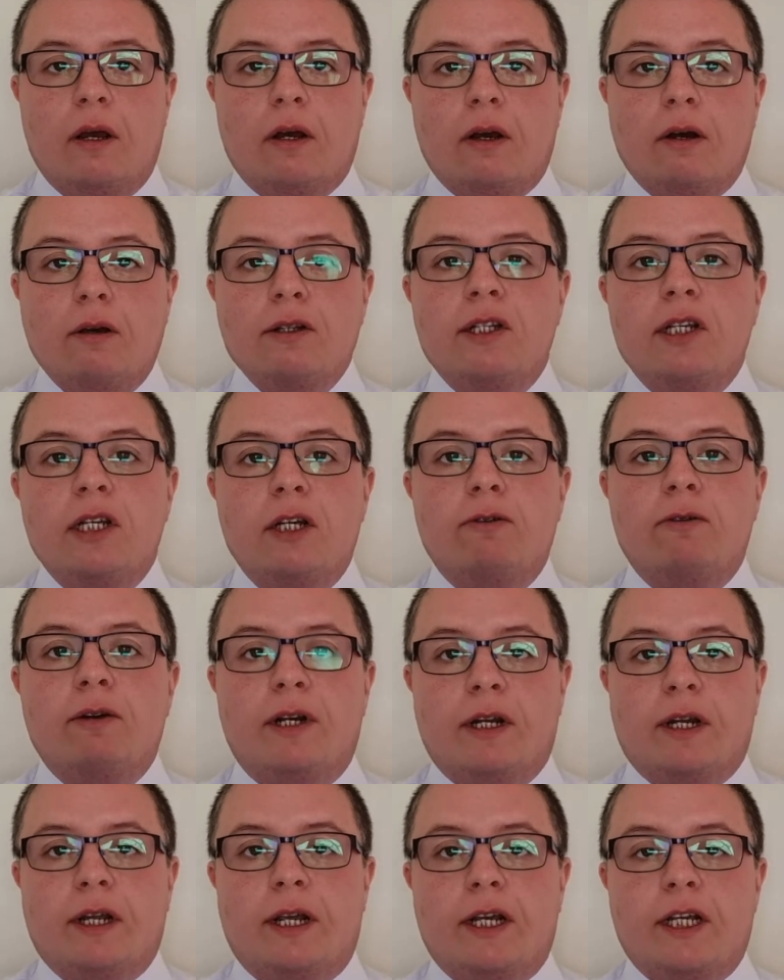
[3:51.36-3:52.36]

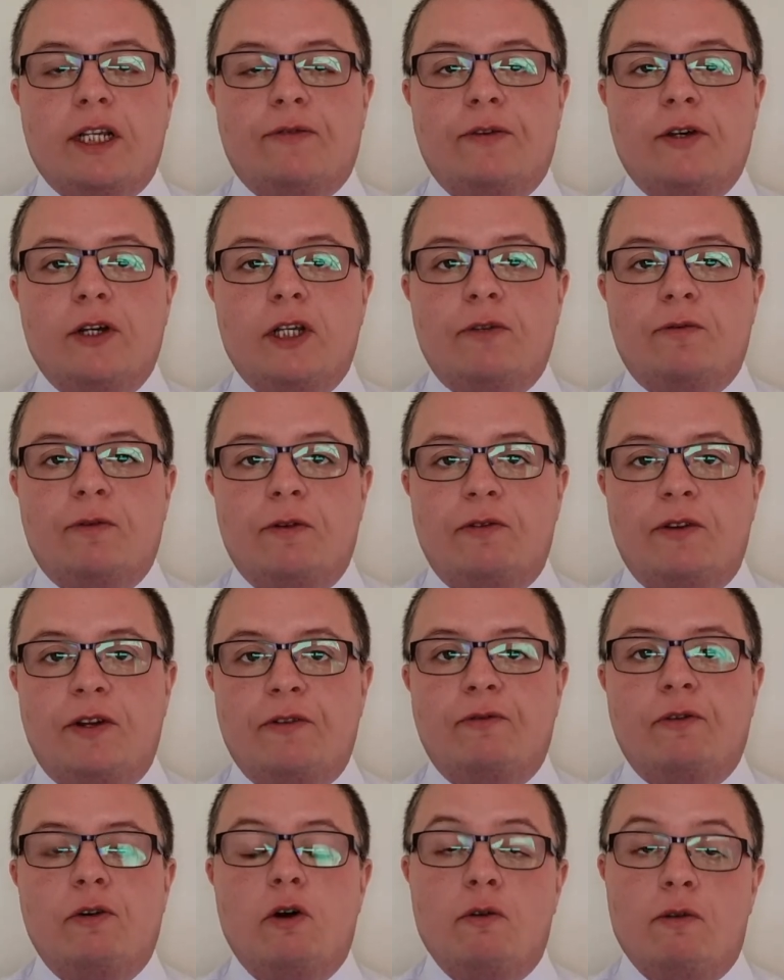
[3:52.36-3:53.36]
Consequently, as verse
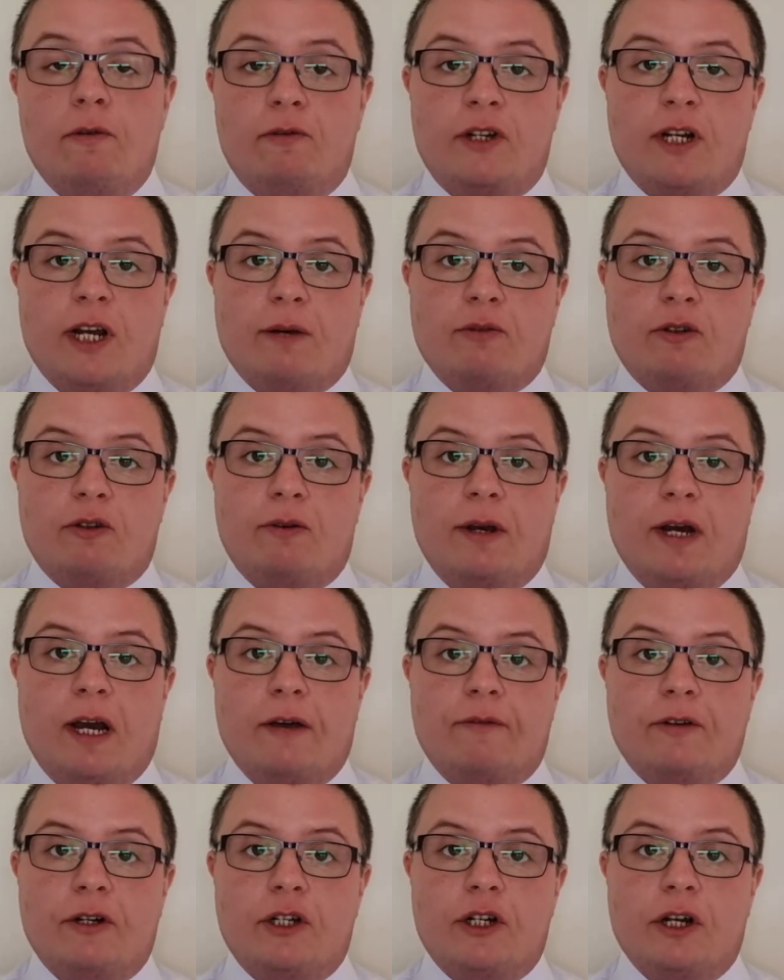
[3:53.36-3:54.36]
54 of chapter
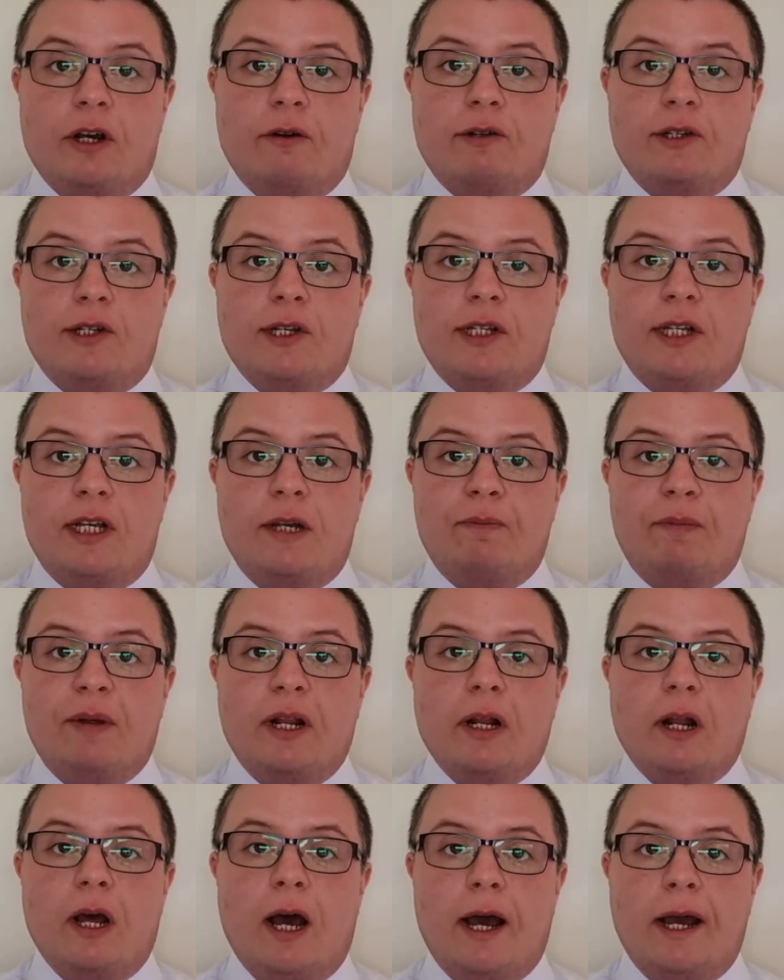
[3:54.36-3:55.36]
11 shows us, he'd
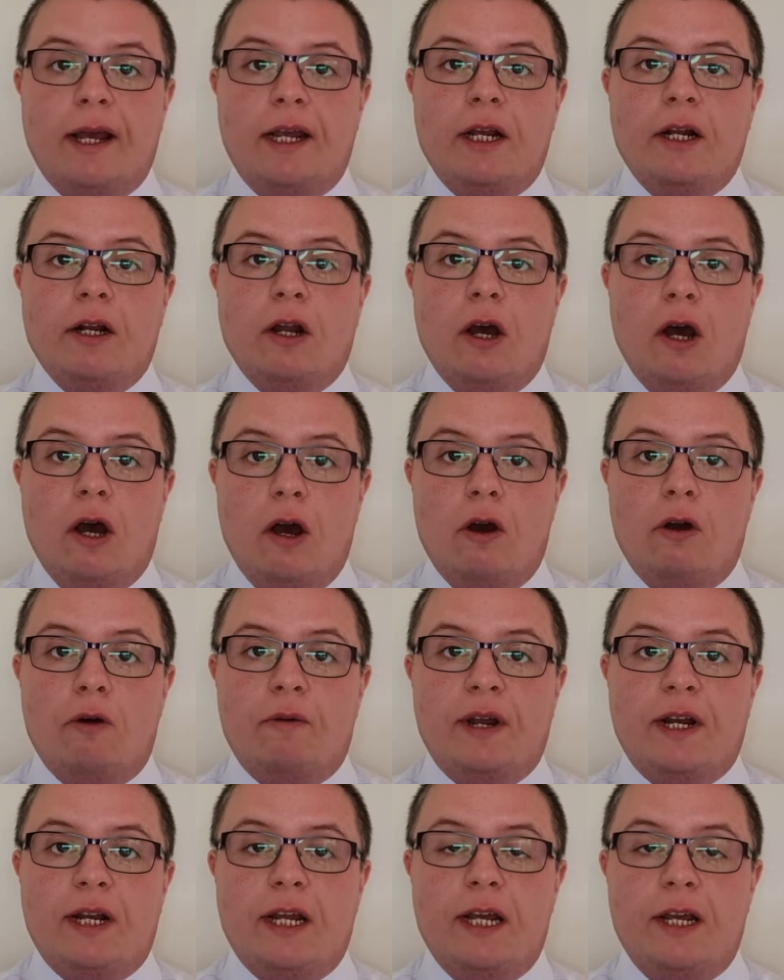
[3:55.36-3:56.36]
been lying low
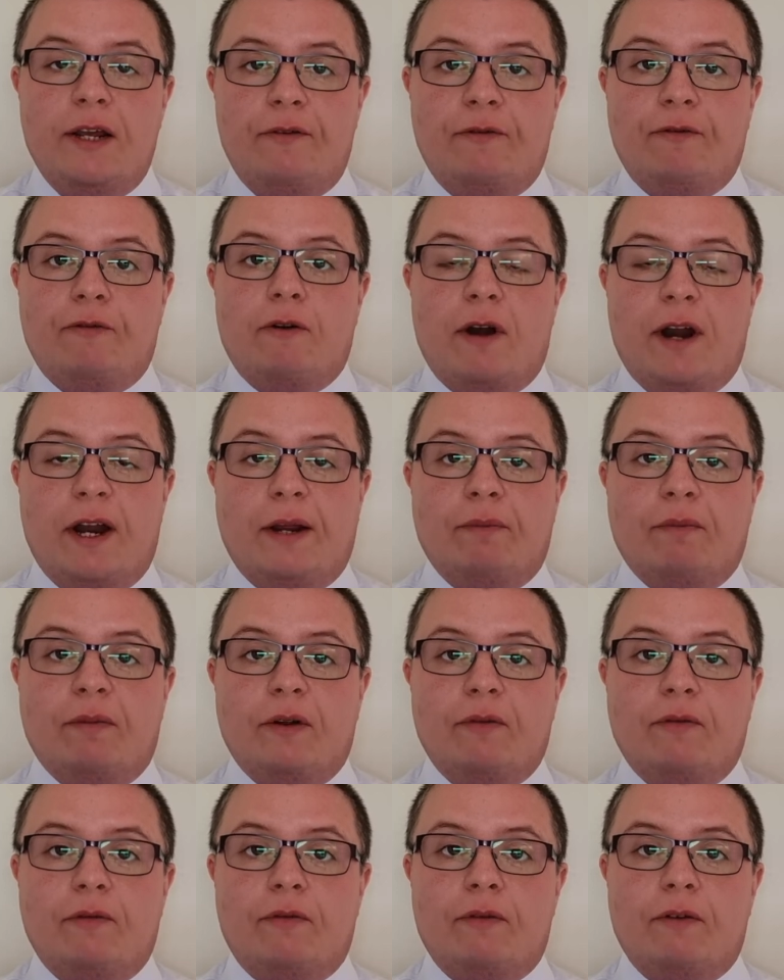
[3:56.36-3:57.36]
in Ephraim
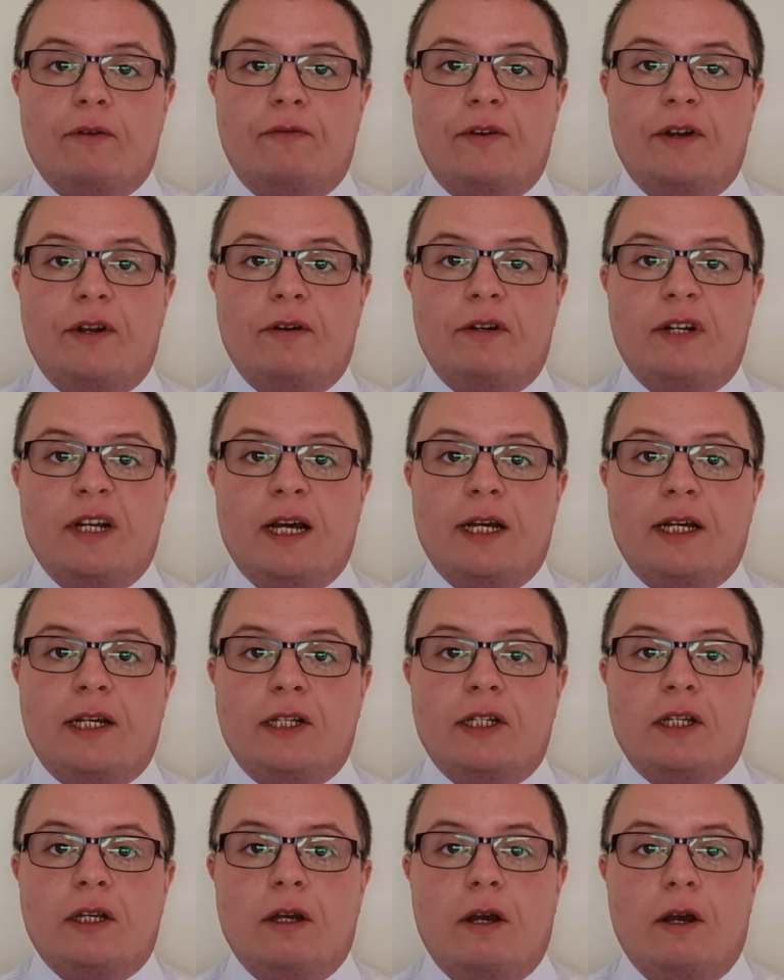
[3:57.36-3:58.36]
for a few
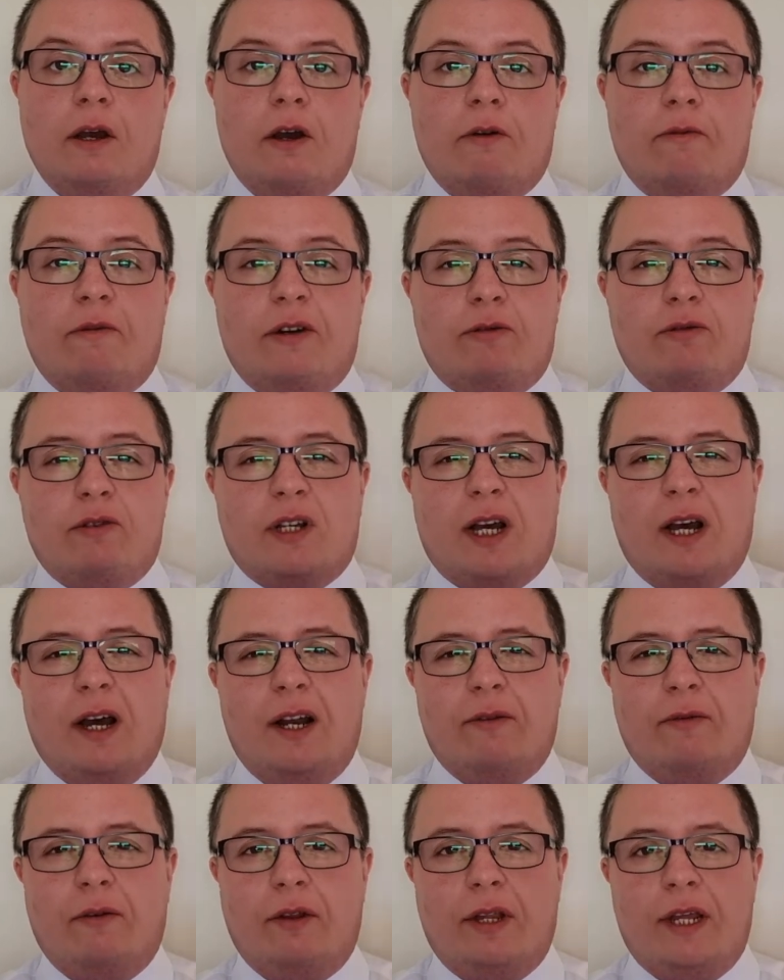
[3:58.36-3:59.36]
days, which was kind
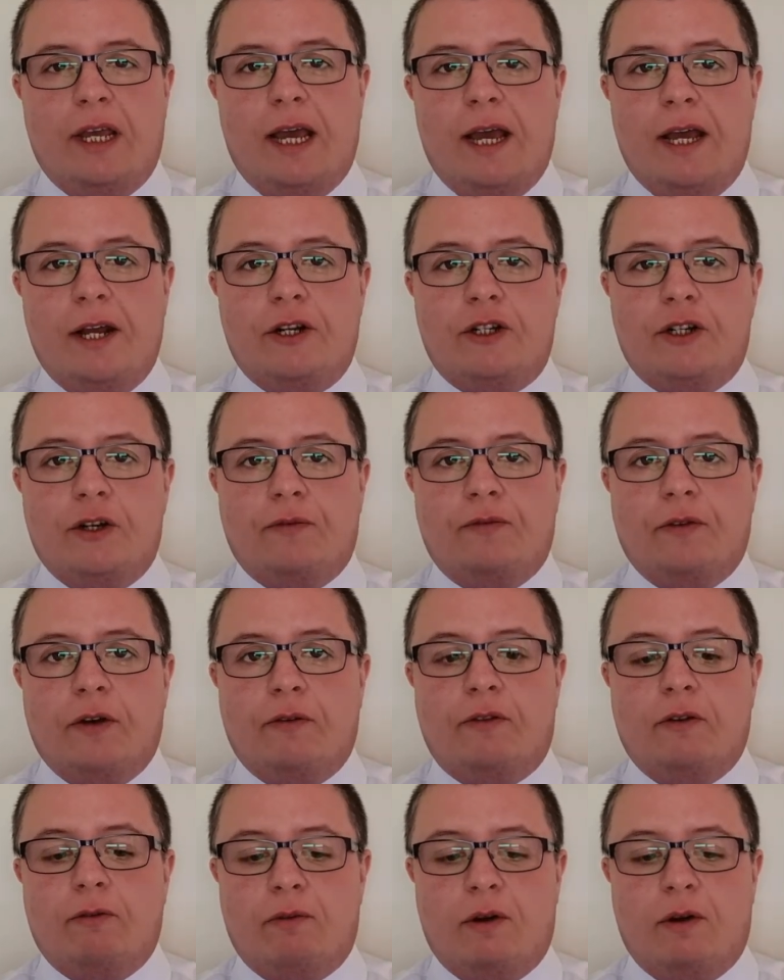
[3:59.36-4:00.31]
of on the edge of the